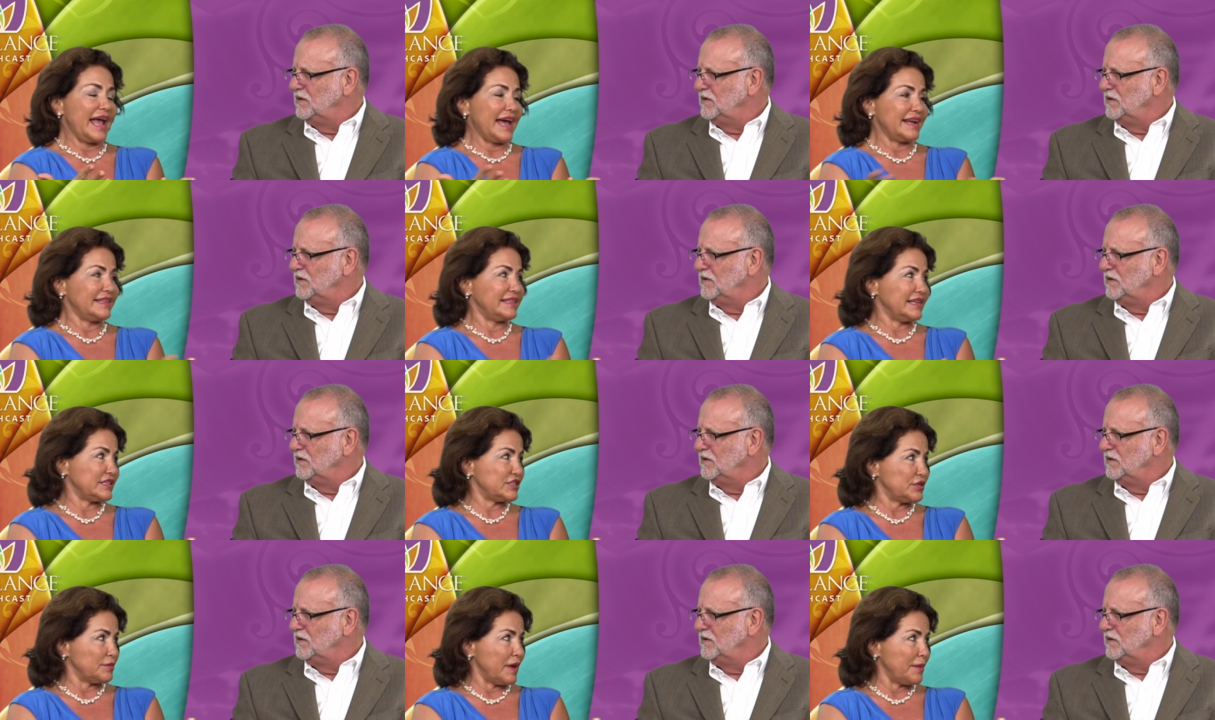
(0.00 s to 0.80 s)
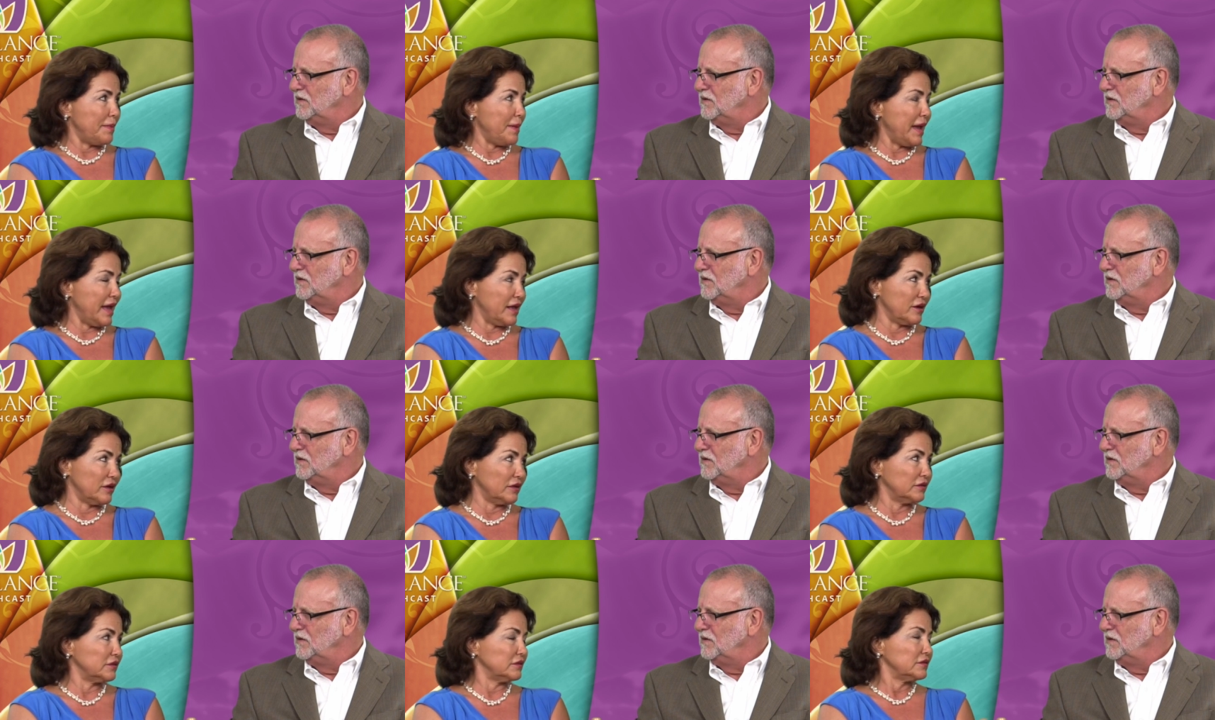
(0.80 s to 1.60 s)
Speaker 1: I added this to my
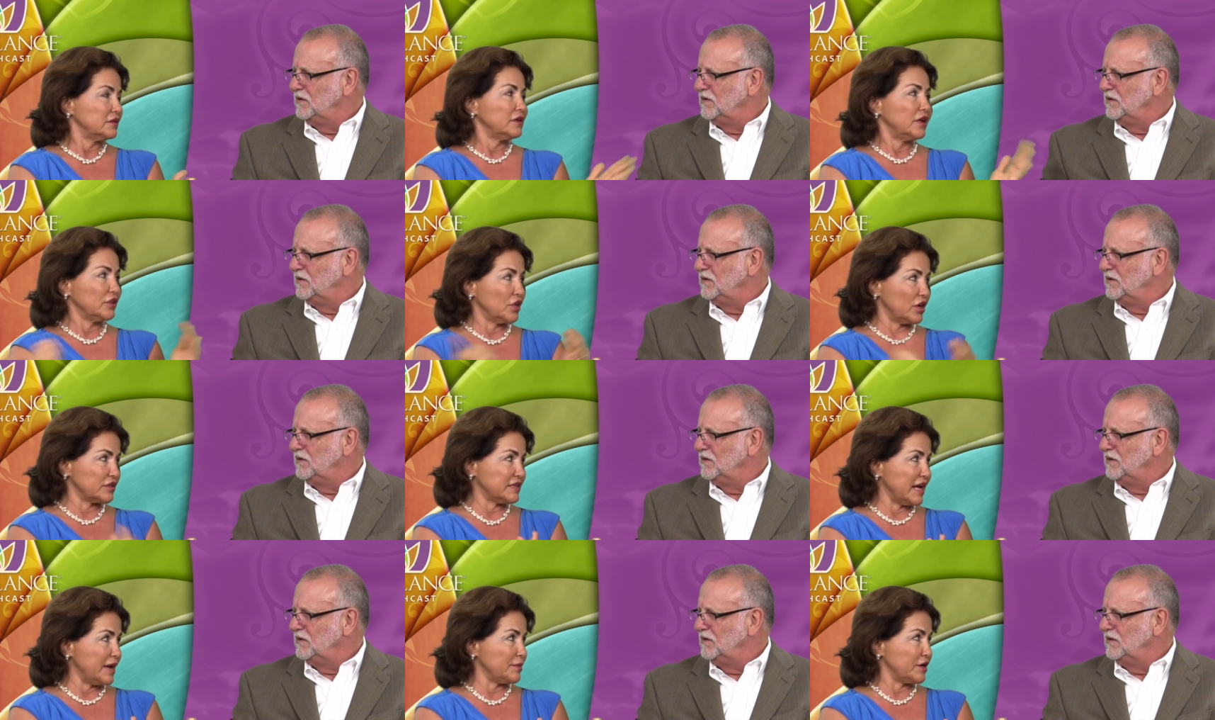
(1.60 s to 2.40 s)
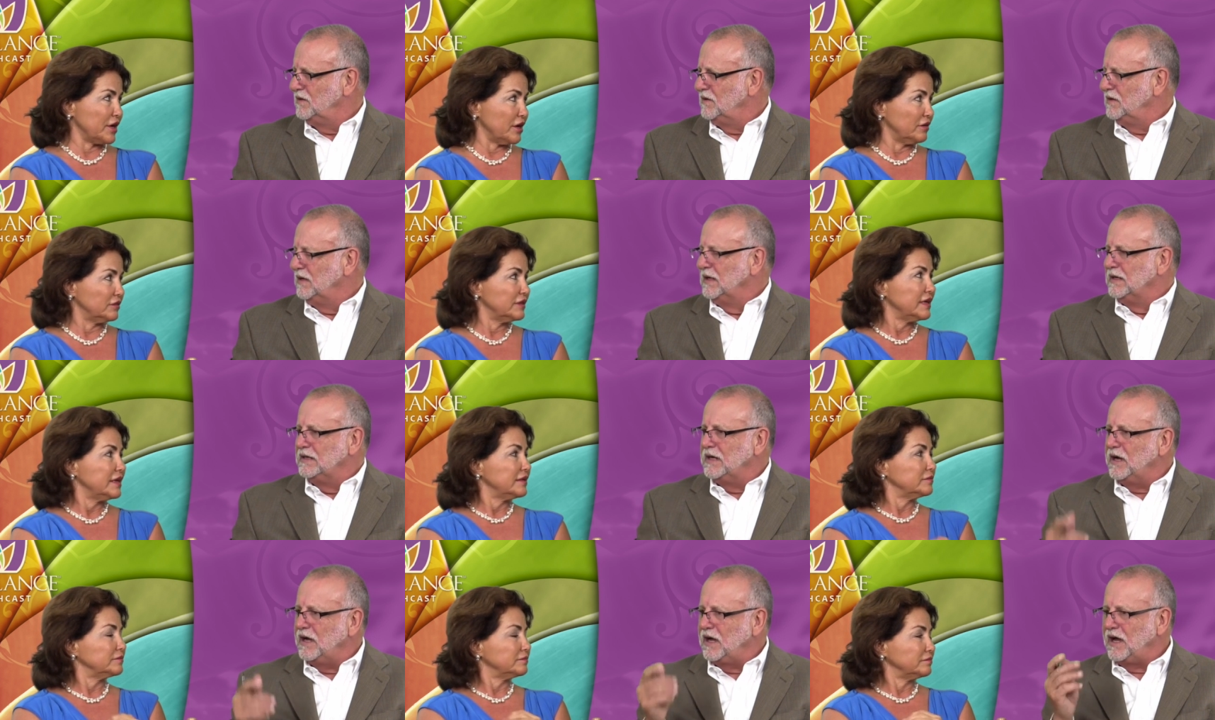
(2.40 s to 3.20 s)
panel a long time ago.
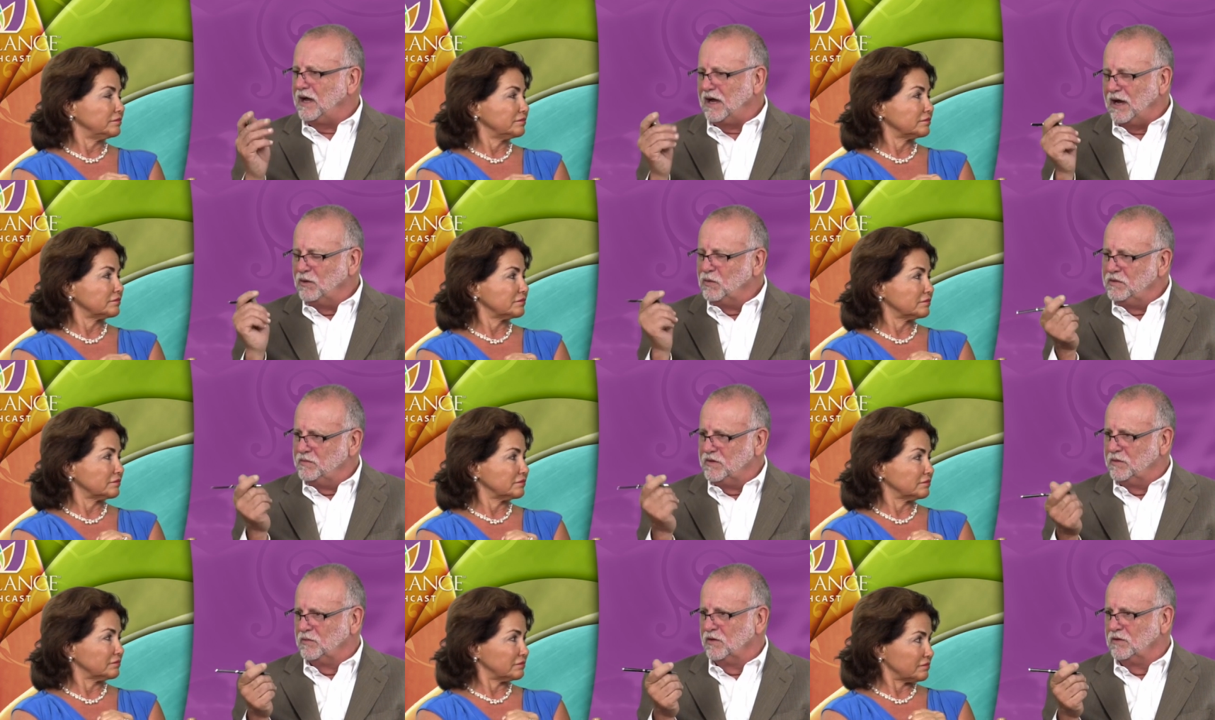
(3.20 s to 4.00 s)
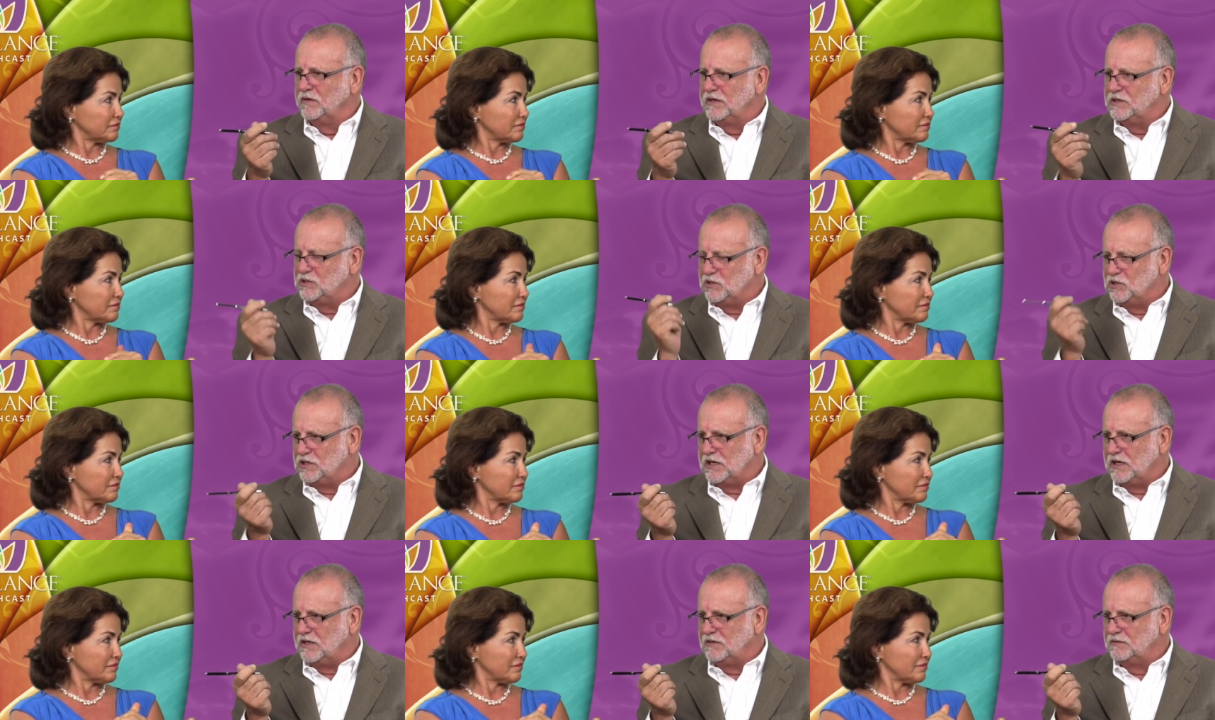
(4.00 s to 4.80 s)
Speaker 2: Yeah, I, I remember as a
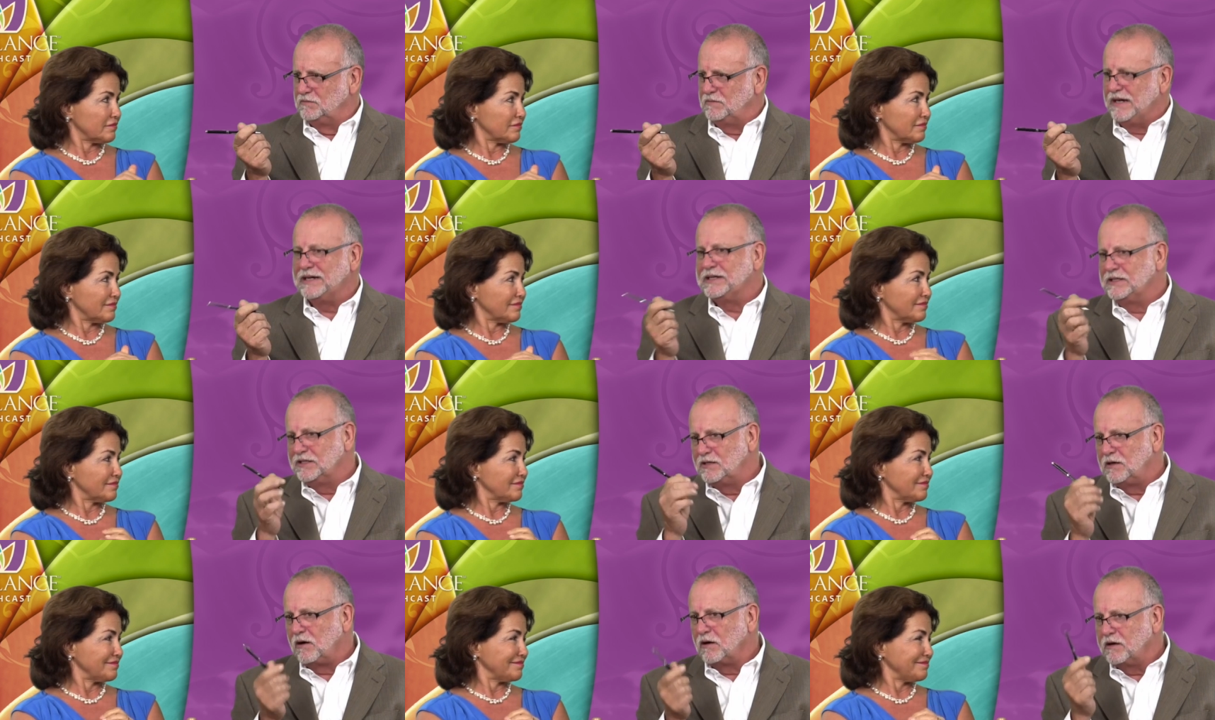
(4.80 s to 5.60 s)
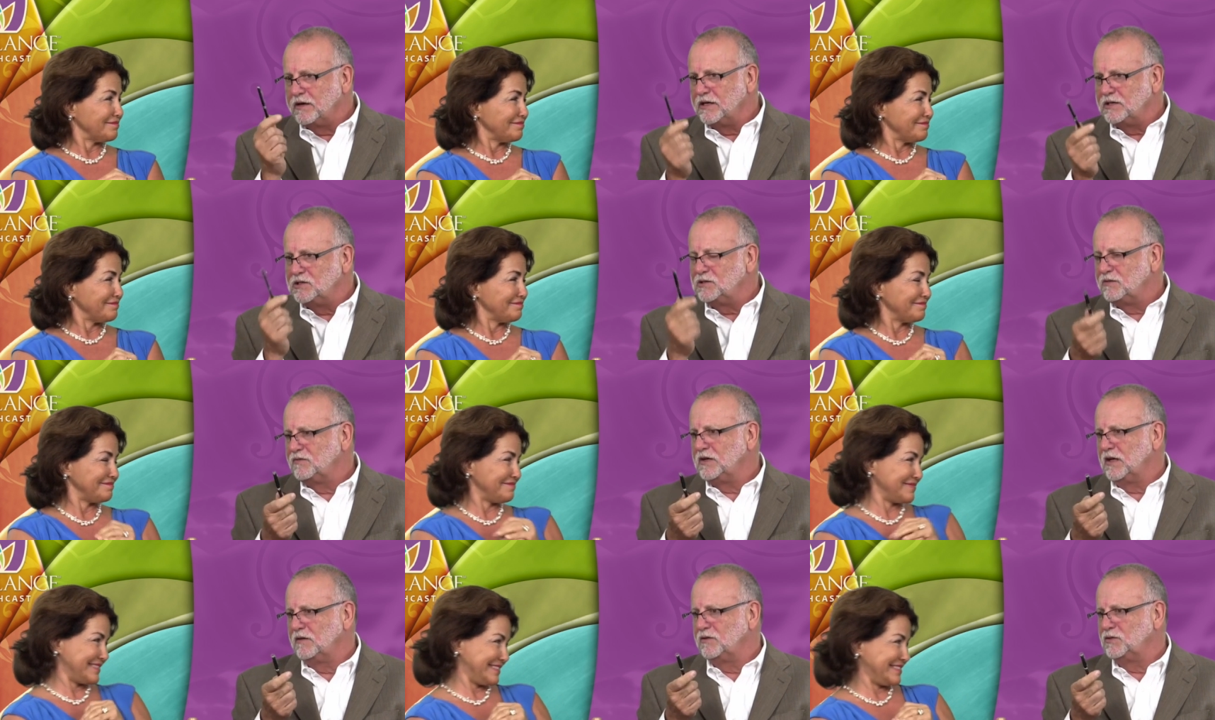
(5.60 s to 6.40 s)
child, back in the dark ages of
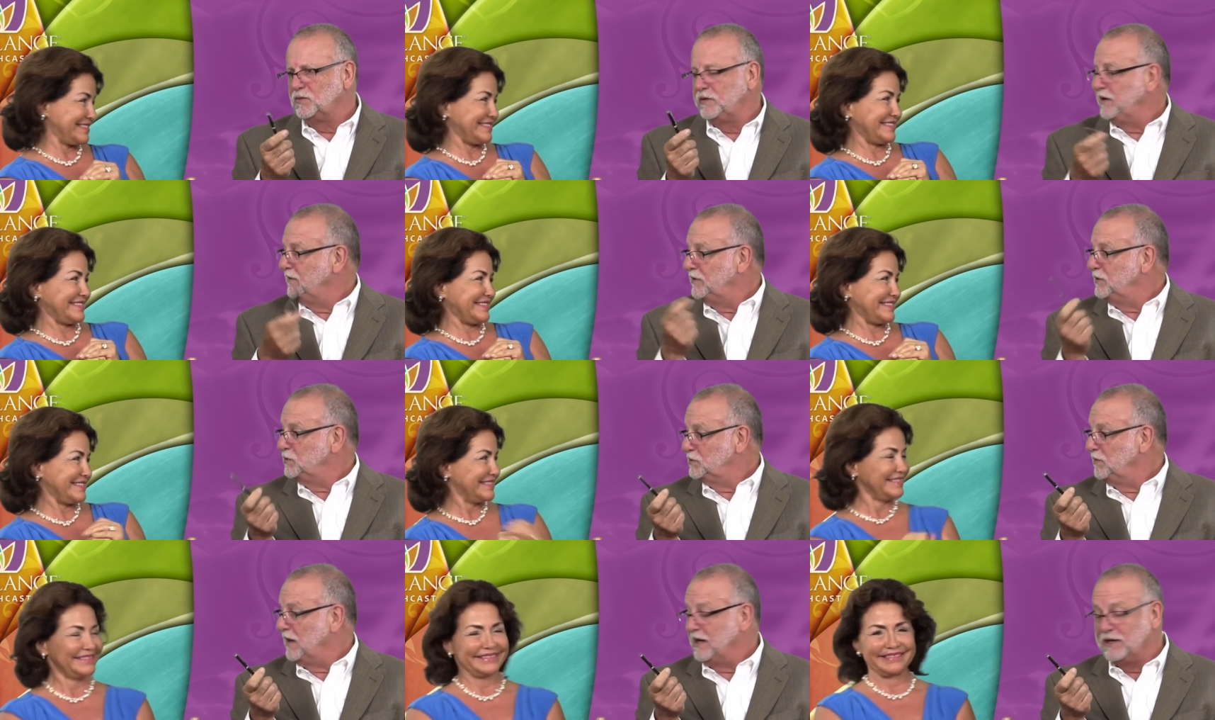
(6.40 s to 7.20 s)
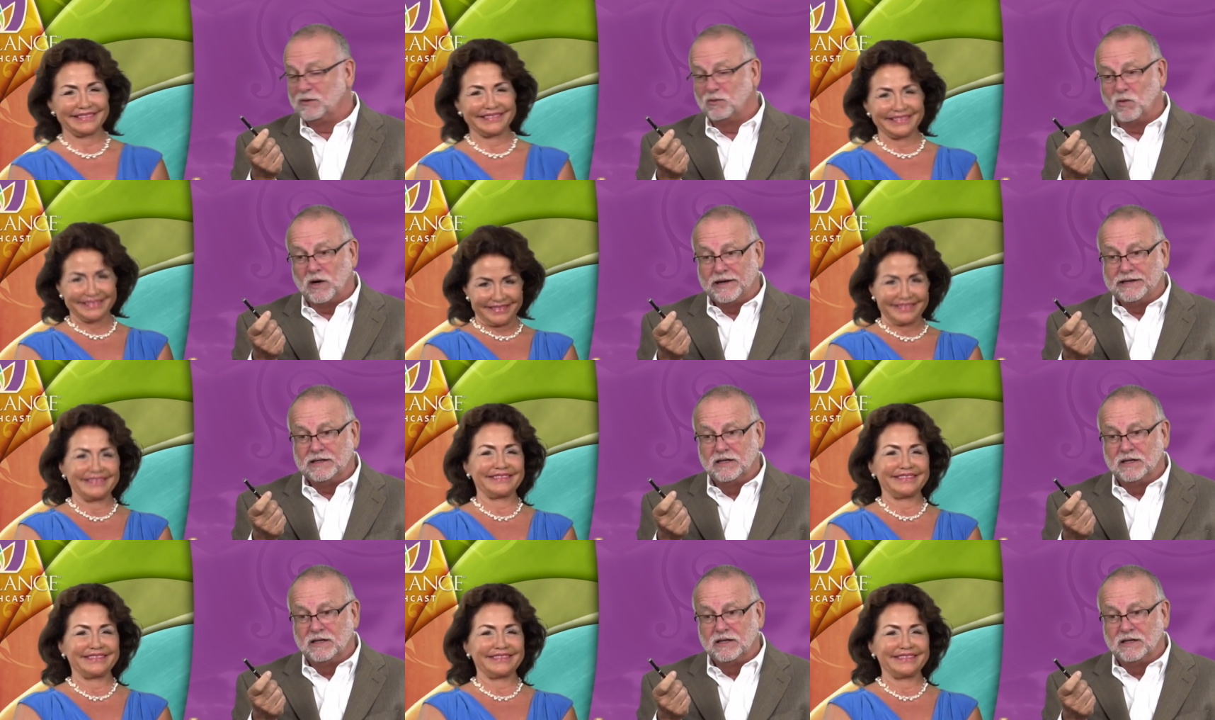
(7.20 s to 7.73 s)
television when everything was black and white,